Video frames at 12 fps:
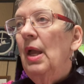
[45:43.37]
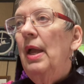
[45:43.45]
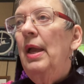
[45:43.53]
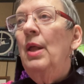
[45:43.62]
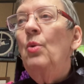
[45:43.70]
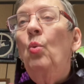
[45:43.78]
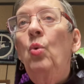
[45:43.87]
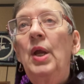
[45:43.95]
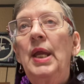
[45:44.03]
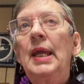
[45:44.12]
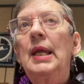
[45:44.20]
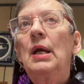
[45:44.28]
and
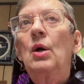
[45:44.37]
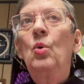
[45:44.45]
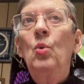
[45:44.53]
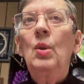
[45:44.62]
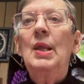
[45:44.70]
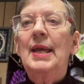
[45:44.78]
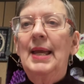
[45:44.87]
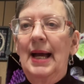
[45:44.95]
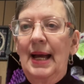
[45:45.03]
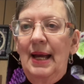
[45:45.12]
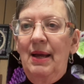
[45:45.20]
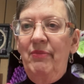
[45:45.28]
we only
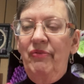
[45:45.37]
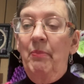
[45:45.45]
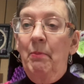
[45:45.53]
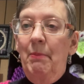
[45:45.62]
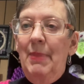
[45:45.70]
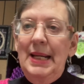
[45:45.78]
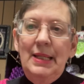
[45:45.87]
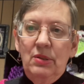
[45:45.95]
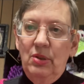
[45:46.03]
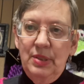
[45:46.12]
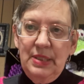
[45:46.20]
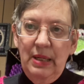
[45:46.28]
have
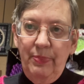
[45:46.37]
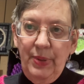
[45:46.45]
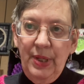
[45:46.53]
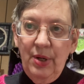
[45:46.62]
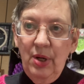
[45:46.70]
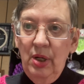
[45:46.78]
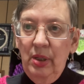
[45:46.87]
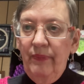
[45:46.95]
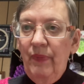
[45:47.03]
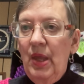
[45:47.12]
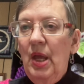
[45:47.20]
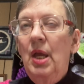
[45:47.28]
Michaels up here.
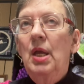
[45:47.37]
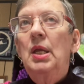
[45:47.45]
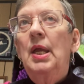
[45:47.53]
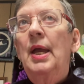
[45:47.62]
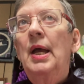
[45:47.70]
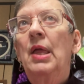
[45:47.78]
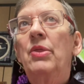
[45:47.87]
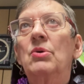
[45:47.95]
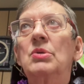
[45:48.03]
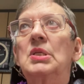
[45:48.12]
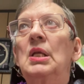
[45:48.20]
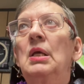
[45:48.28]
Yeah,
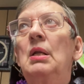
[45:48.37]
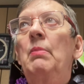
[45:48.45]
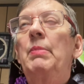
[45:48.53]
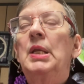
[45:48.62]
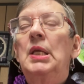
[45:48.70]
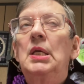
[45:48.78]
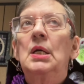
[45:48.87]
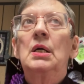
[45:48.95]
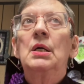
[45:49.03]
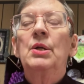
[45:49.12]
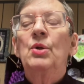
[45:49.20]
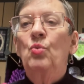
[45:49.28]
there's a little bit of
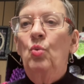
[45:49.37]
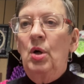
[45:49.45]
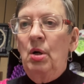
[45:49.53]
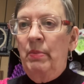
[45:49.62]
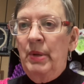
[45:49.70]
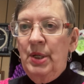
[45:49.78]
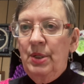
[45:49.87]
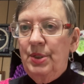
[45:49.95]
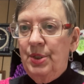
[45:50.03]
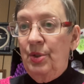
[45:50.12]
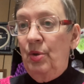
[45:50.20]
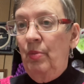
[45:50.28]
yarn in Walmart
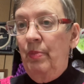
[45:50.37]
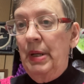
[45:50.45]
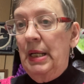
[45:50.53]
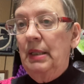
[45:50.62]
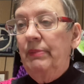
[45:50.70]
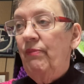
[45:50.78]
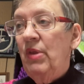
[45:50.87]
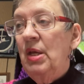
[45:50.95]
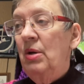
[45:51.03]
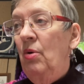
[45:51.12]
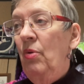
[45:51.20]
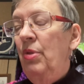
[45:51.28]
too, but you
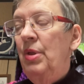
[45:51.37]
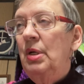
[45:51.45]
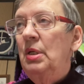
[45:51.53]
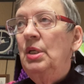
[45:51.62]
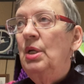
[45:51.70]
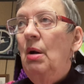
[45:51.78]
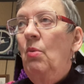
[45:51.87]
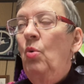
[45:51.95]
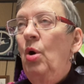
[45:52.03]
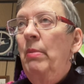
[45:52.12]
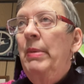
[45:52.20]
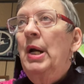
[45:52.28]
know, the
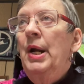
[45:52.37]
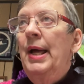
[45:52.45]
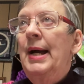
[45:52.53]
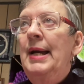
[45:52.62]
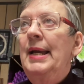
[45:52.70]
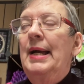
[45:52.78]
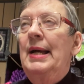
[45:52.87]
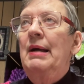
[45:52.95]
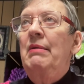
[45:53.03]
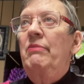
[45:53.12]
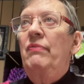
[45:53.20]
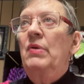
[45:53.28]
Walmart I
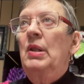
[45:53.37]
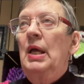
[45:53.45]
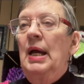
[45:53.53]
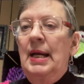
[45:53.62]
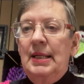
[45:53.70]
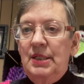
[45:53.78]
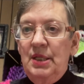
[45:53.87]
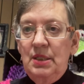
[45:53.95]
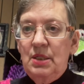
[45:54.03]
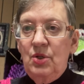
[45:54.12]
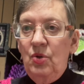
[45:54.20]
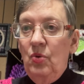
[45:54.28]
have access
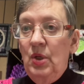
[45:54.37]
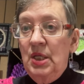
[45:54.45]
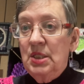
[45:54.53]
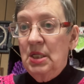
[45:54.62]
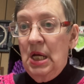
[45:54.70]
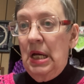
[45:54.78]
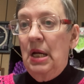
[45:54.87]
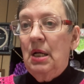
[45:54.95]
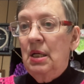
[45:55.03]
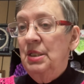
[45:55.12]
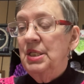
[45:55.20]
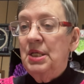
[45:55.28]
to is not
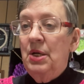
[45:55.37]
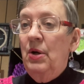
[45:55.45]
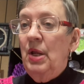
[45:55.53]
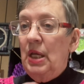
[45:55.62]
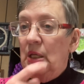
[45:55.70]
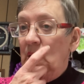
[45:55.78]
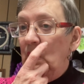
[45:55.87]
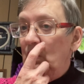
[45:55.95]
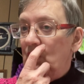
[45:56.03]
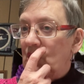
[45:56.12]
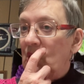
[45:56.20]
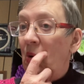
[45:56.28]
considered a huge
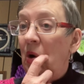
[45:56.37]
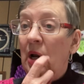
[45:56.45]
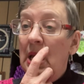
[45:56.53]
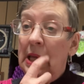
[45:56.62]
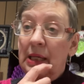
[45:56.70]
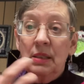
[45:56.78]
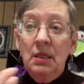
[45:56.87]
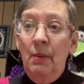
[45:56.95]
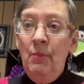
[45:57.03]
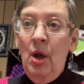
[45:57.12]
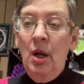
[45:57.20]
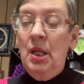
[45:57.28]
store because I'm
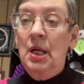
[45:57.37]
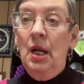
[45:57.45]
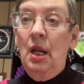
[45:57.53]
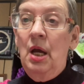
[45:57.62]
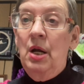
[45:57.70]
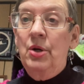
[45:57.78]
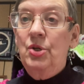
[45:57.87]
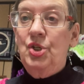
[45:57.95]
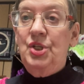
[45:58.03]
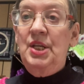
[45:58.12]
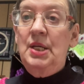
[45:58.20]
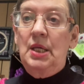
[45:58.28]
not in a large
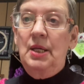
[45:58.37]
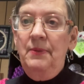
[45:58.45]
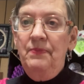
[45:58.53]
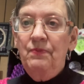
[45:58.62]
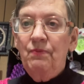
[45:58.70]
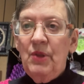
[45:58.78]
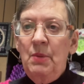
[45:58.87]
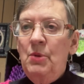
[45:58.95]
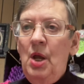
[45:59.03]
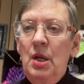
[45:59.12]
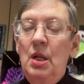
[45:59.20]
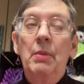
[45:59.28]
city. I'm
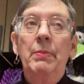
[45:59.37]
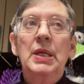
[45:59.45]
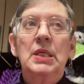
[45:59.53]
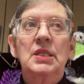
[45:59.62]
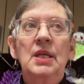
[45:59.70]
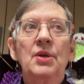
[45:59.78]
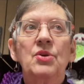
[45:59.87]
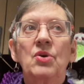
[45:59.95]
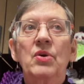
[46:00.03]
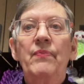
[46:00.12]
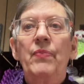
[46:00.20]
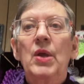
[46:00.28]
not in a big
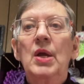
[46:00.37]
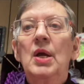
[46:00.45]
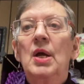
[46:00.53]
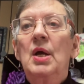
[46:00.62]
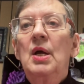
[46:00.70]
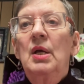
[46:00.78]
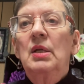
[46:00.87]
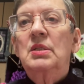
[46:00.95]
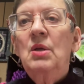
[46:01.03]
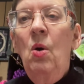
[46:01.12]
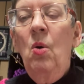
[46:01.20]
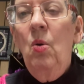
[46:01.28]
center.
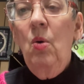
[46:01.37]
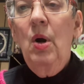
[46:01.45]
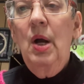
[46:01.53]
So